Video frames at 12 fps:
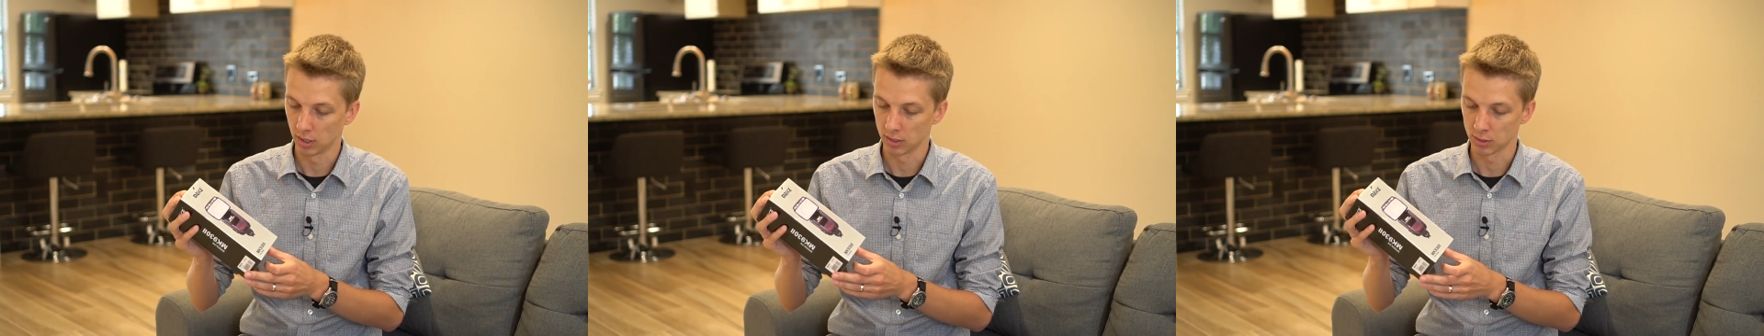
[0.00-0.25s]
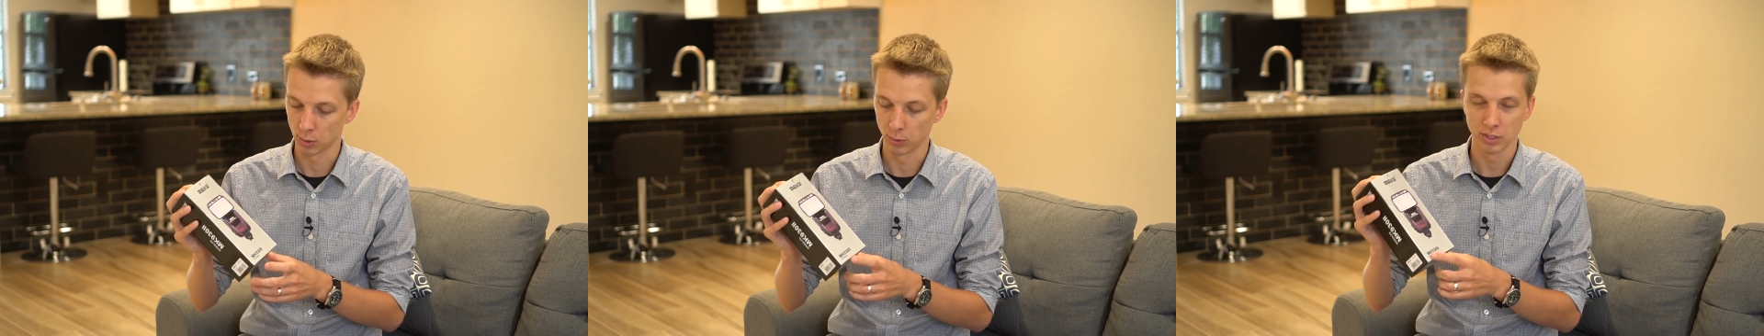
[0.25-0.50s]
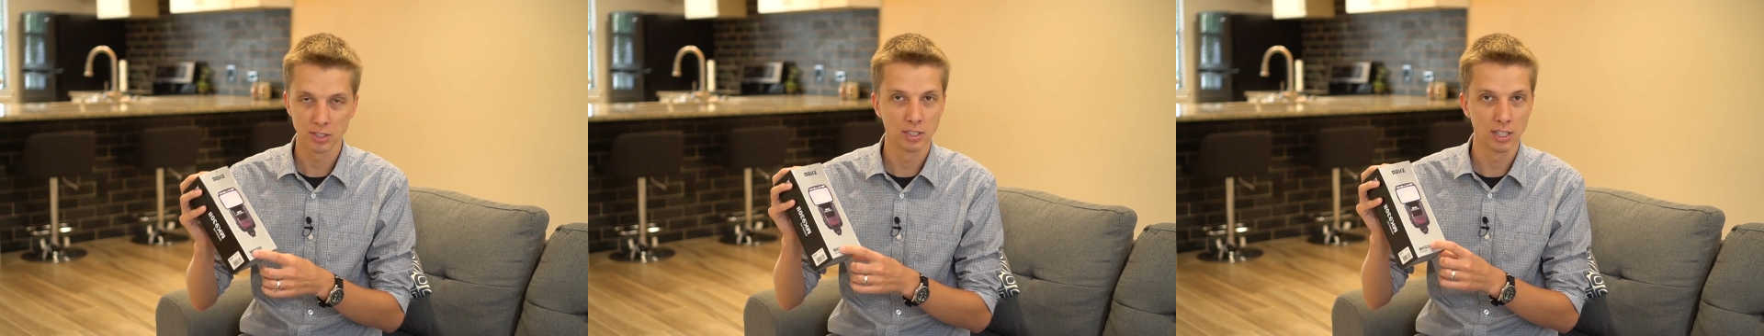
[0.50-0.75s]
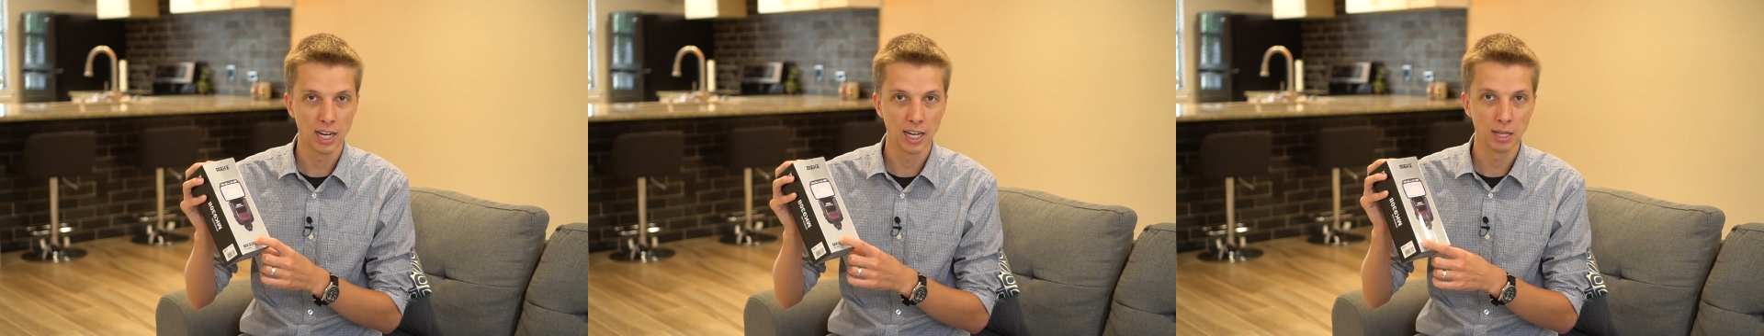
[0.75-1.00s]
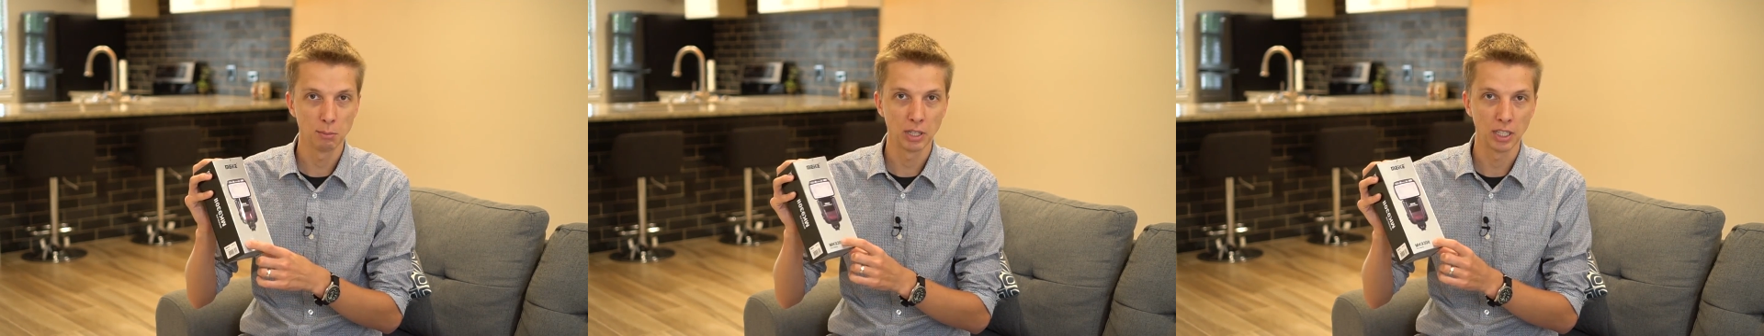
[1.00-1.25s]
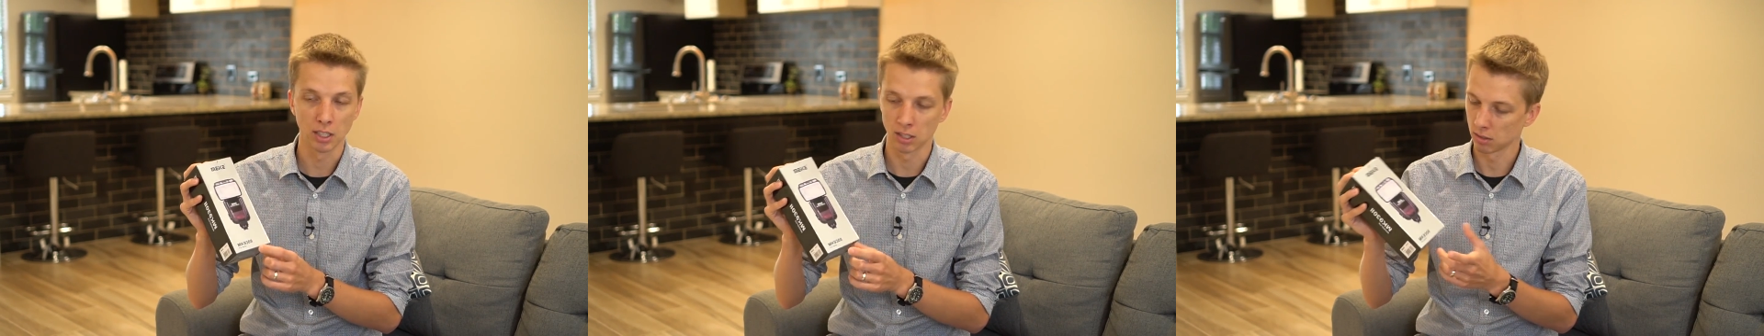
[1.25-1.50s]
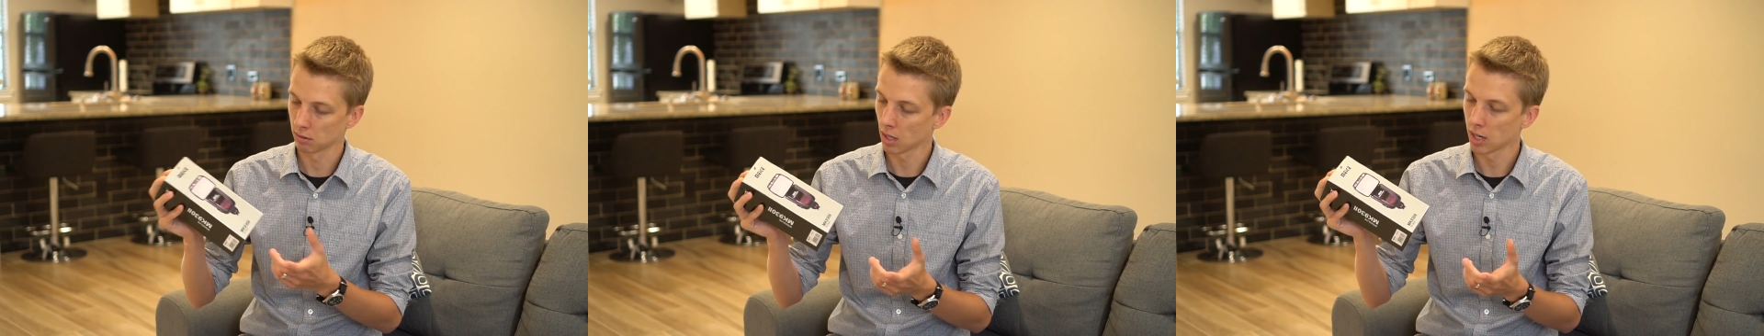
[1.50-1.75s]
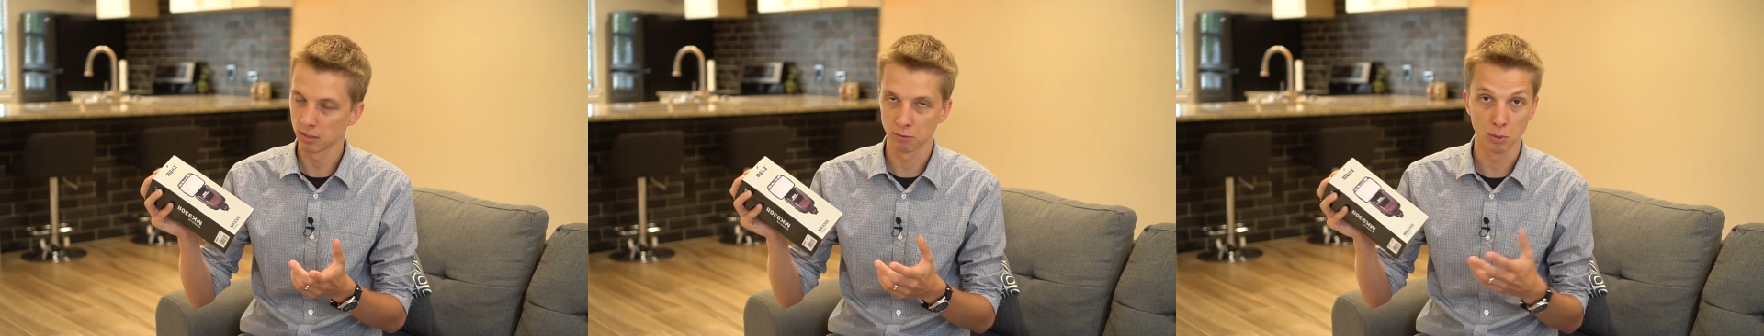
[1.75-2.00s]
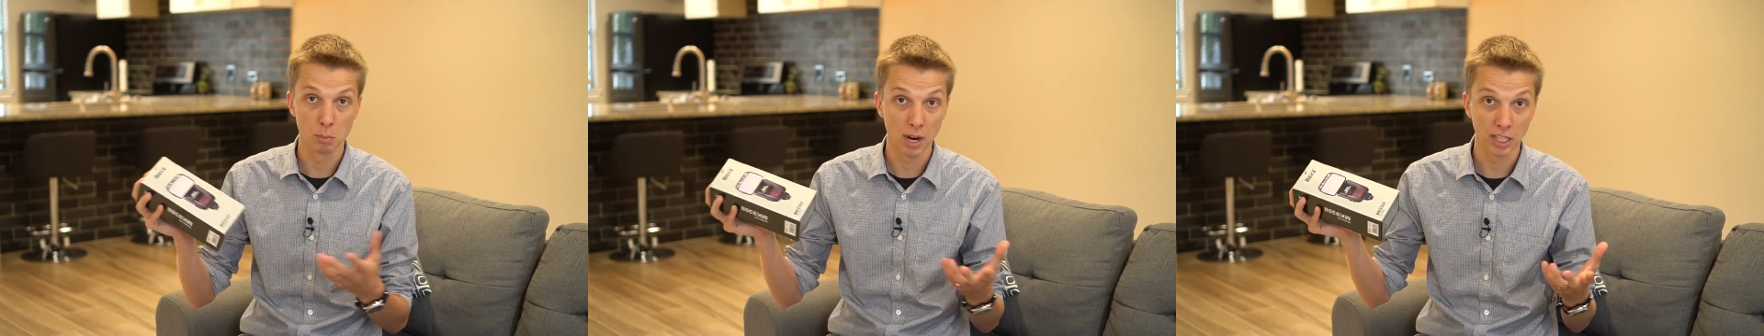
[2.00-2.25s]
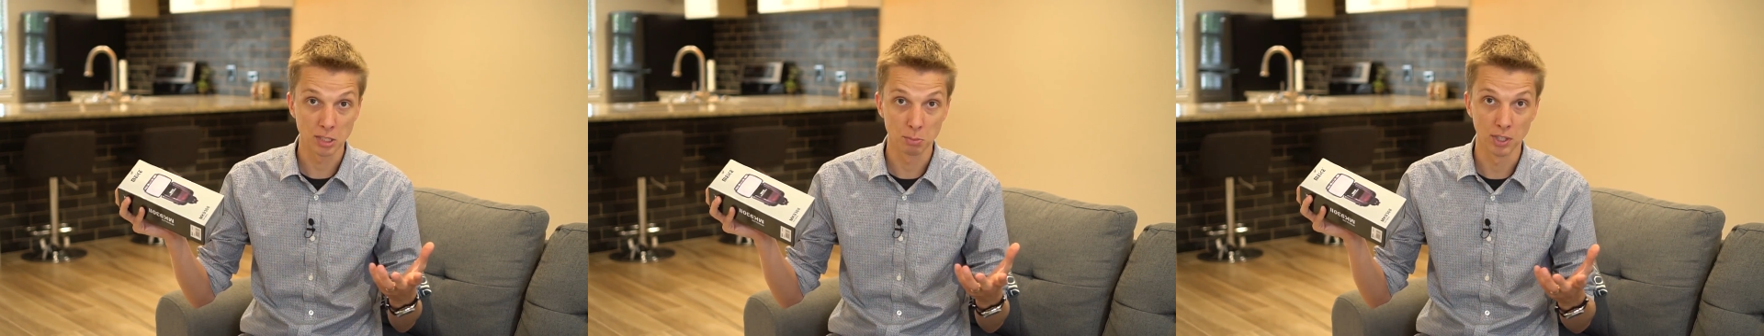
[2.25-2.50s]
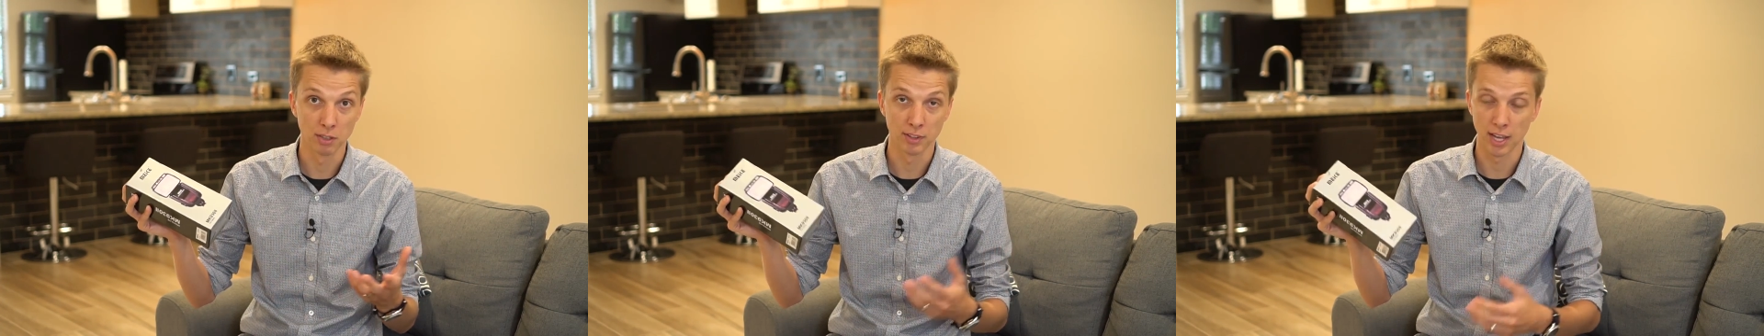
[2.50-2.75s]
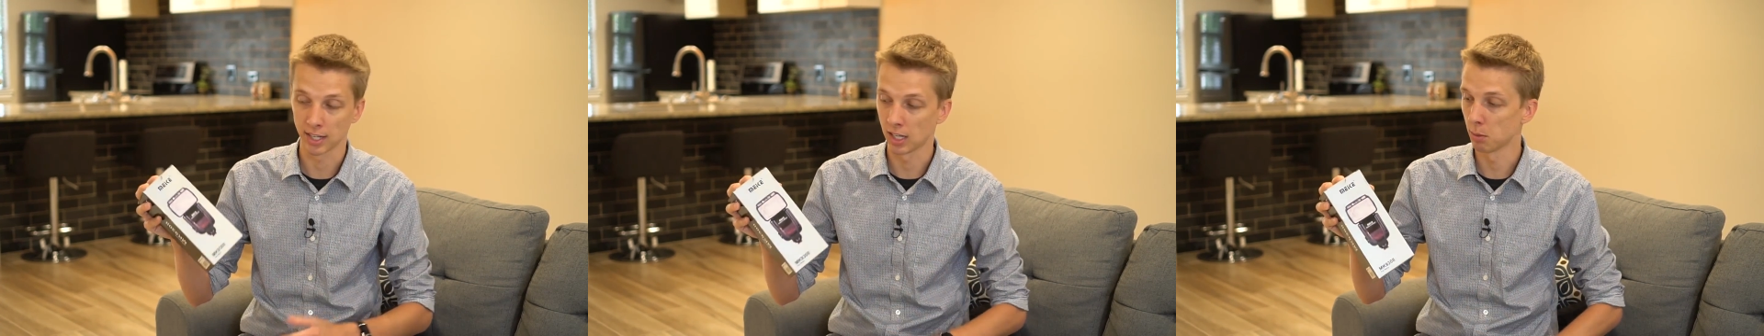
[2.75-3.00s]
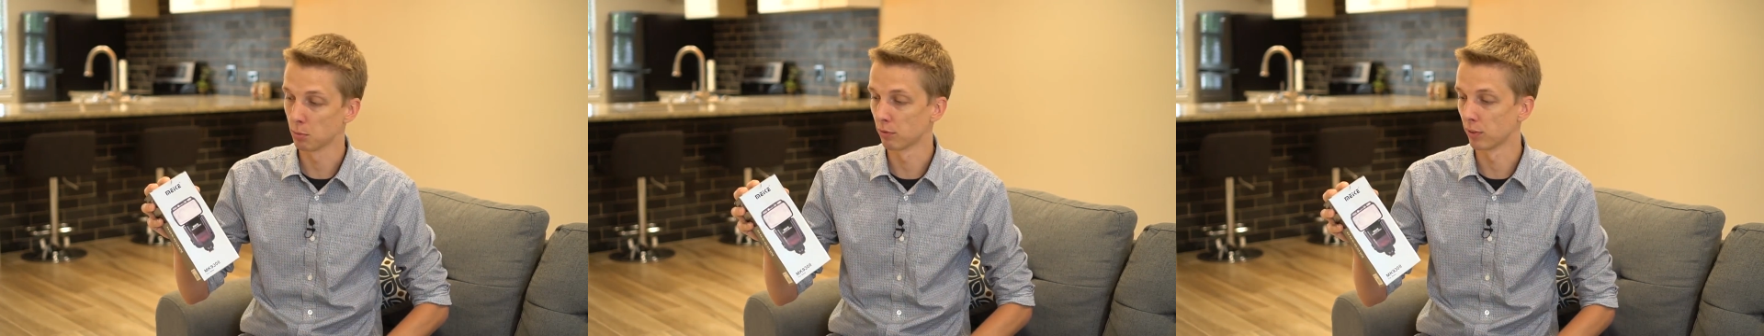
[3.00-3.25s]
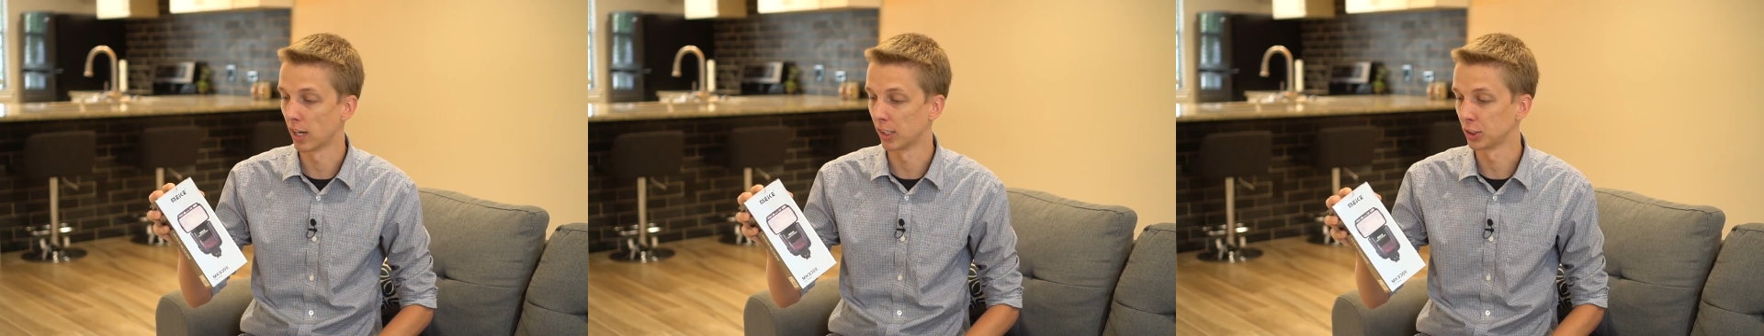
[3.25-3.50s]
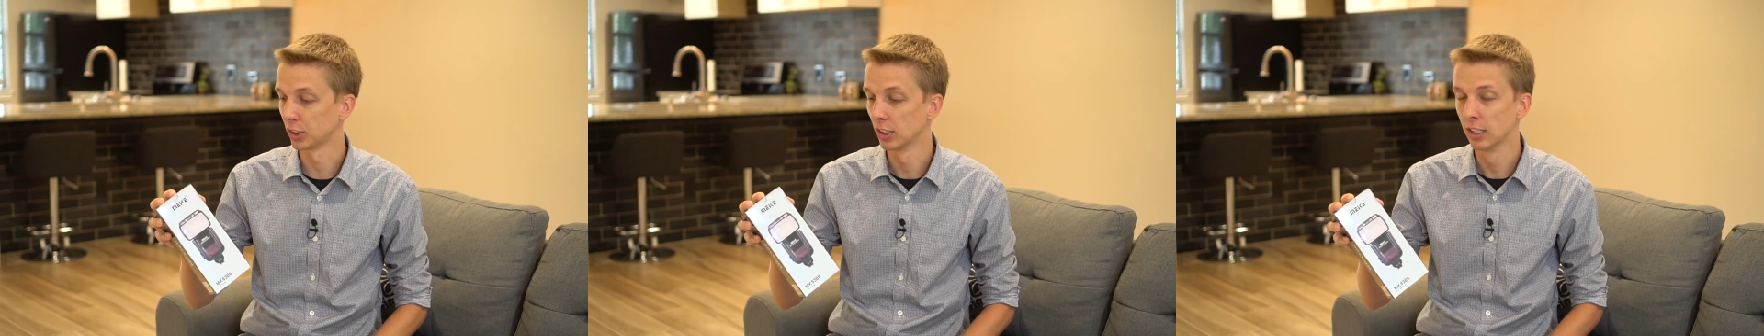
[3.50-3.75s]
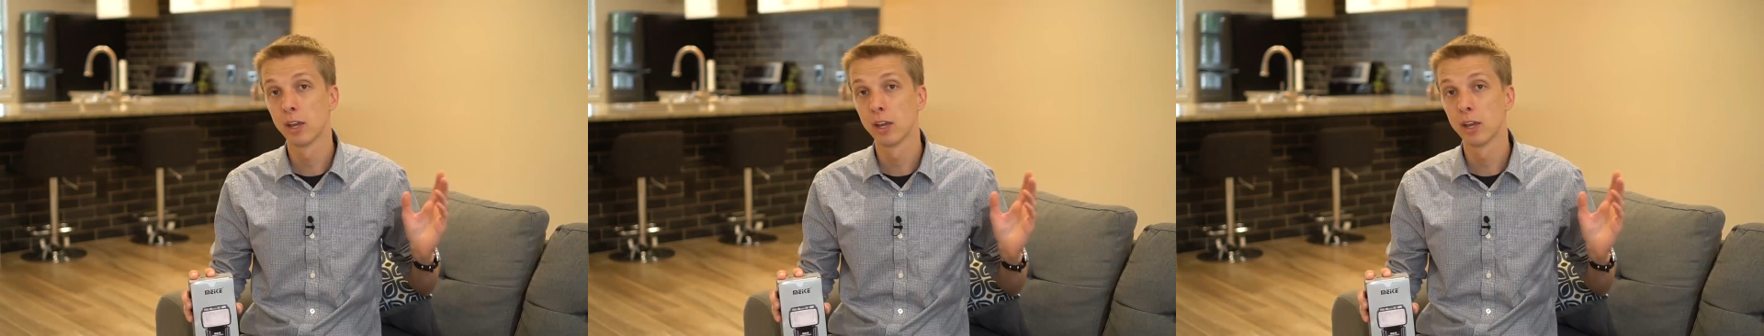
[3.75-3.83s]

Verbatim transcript: So this naming kind of reminds me of that camera flash.